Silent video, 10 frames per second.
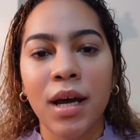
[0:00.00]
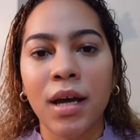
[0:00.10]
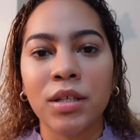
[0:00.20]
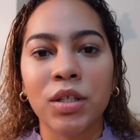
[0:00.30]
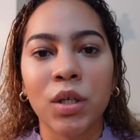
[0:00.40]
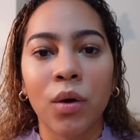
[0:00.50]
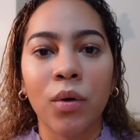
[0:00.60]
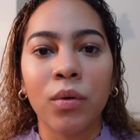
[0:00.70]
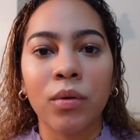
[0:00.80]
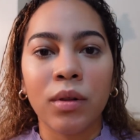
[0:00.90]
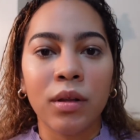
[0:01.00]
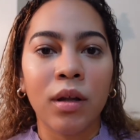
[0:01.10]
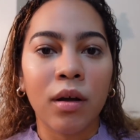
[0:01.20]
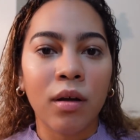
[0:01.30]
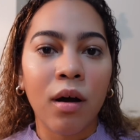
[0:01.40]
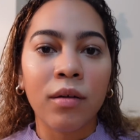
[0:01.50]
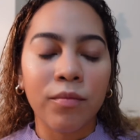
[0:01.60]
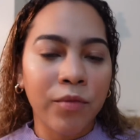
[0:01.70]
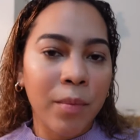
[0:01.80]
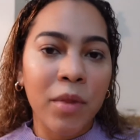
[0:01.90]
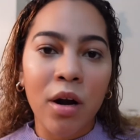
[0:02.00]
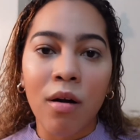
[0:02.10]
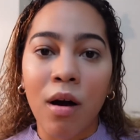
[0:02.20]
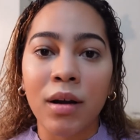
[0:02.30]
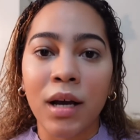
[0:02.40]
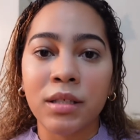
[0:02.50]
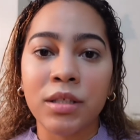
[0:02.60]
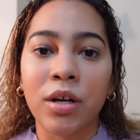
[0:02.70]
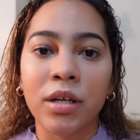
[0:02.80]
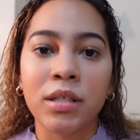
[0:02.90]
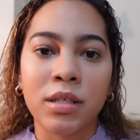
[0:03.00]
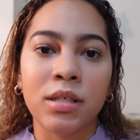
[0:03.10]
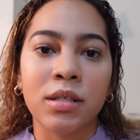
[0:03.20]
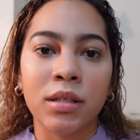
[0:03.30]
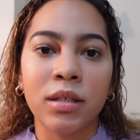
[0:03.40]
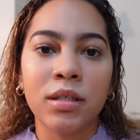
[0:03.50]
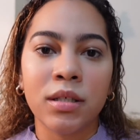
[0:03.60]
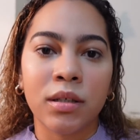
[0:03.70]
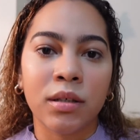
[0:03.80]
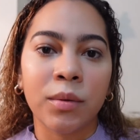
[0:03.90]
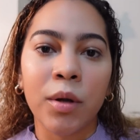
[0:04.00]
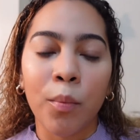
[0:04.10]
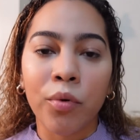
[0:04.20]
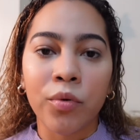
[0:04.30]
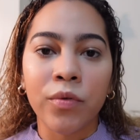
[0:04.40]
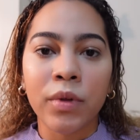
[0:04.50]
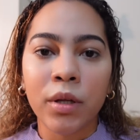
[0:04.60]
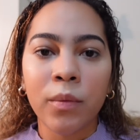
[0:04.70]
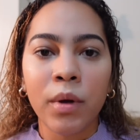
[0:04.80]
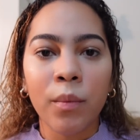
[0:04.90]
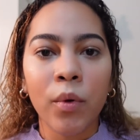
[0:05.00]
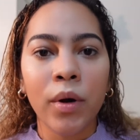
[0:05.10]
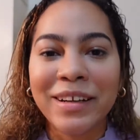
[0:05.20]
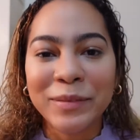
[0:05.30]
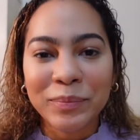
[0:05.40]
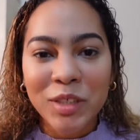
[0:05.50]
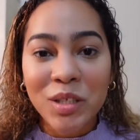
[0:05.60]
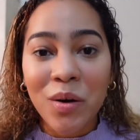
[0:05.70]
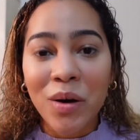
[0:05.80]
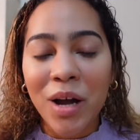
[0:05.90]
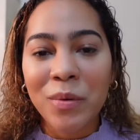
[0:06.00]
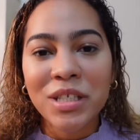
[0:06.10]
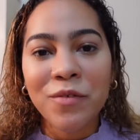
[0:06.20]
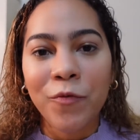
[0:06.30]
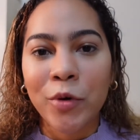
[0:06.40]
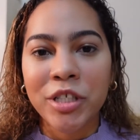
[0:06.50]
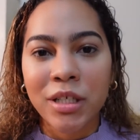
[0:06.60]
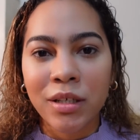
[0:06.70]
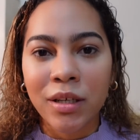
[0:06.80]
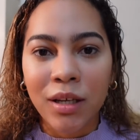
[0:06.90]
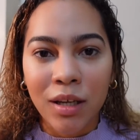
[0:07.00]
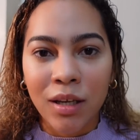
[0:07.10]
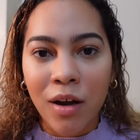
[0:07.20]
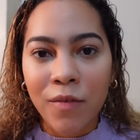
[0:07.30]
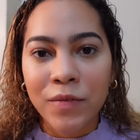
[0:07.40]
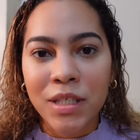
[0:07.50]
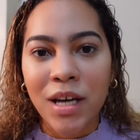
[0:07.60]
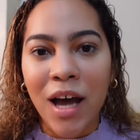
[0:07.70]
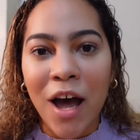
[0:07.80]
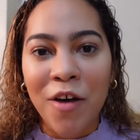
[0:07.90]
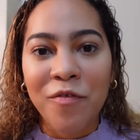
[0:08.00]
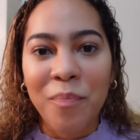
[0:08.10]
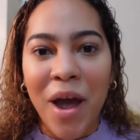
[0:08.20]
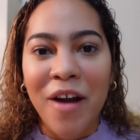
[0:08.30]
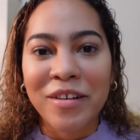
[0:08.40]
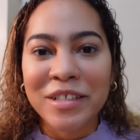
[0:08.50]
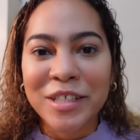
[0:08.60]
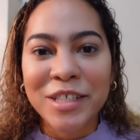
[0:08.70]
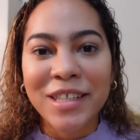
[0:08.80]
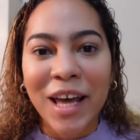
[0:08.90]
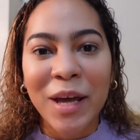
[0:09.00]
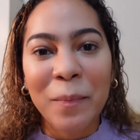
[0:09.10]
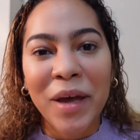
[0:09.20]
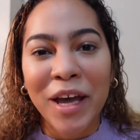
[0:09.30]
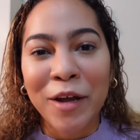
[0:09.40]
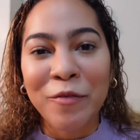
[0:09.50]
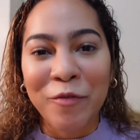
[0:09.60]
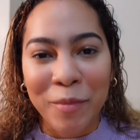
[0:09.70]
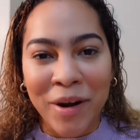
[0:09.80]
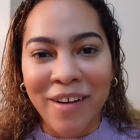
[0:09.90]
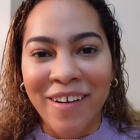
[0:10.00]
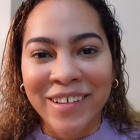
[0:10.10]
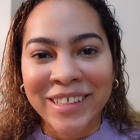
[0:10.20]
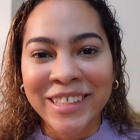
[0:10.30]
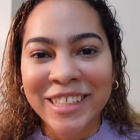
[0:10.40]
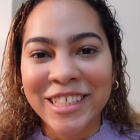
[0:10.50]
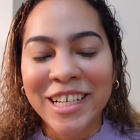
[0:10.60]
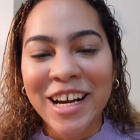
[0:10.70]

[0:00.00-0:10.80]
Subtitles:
And so from there on, I started to improve a little bit more. So I wasn't fortunate enough to have parents that paid for my college.